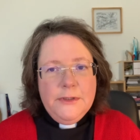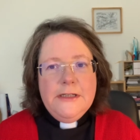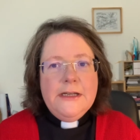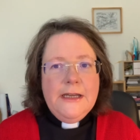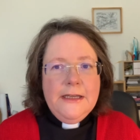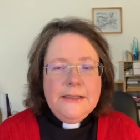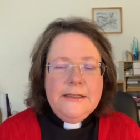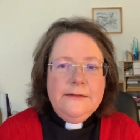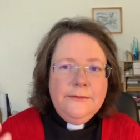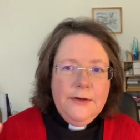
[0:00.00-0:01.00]
days
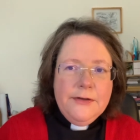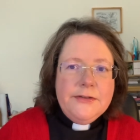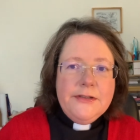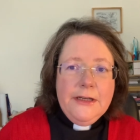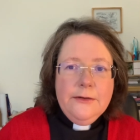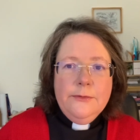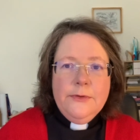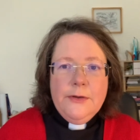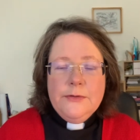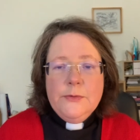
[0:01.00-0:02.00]
and fasting and all
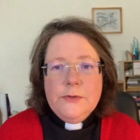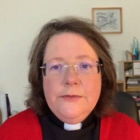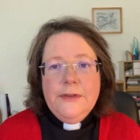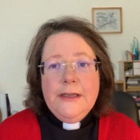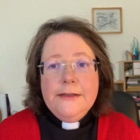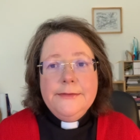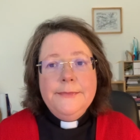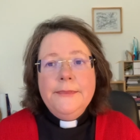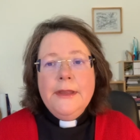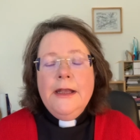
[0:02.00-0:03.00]
those sorts of things.
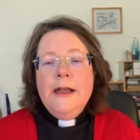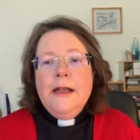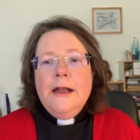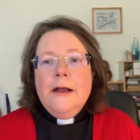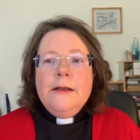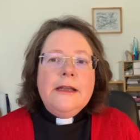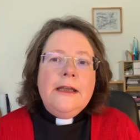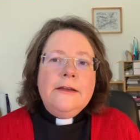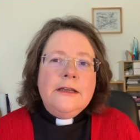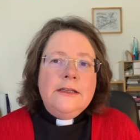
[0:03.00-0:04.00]
Now,
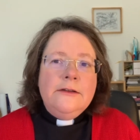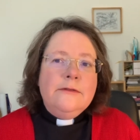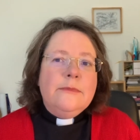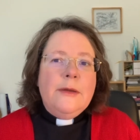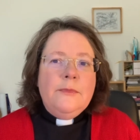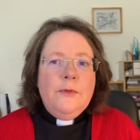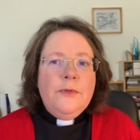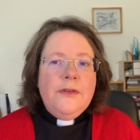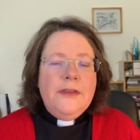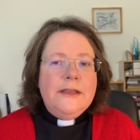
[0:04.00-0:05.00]
can you remember
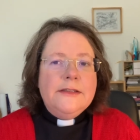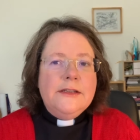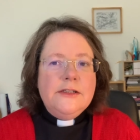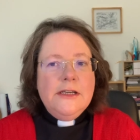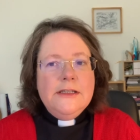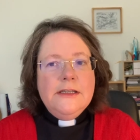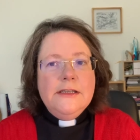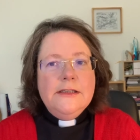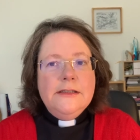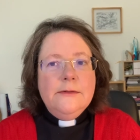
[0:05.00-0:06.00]
the things that
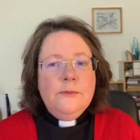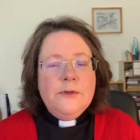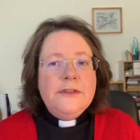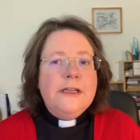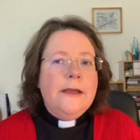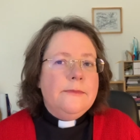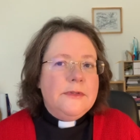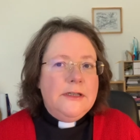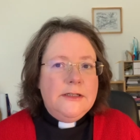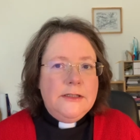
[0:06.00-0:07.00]
Jesus was
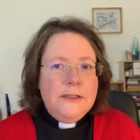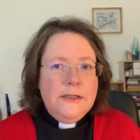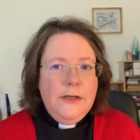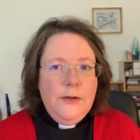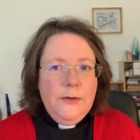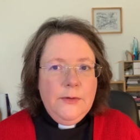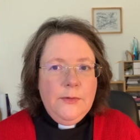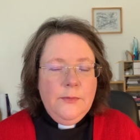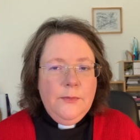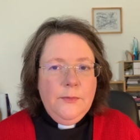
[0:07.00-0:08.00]
tempted to
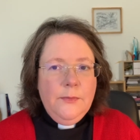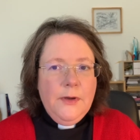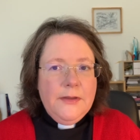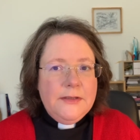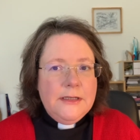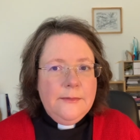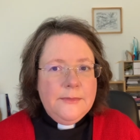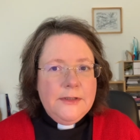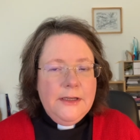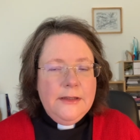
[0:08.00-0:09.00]
do by the
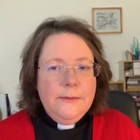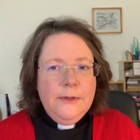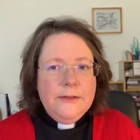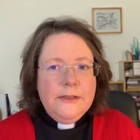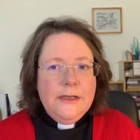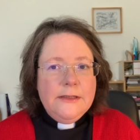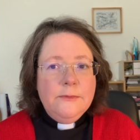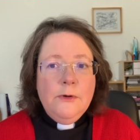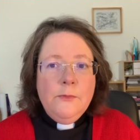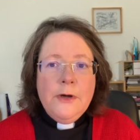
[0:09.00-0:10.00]
tempter in the wilderness?
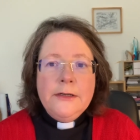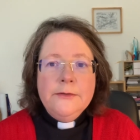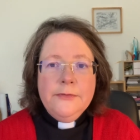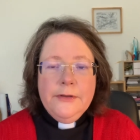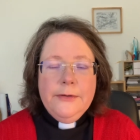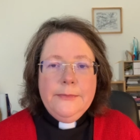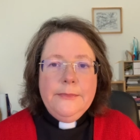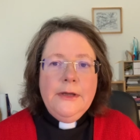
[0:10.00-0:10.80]
Well, one of them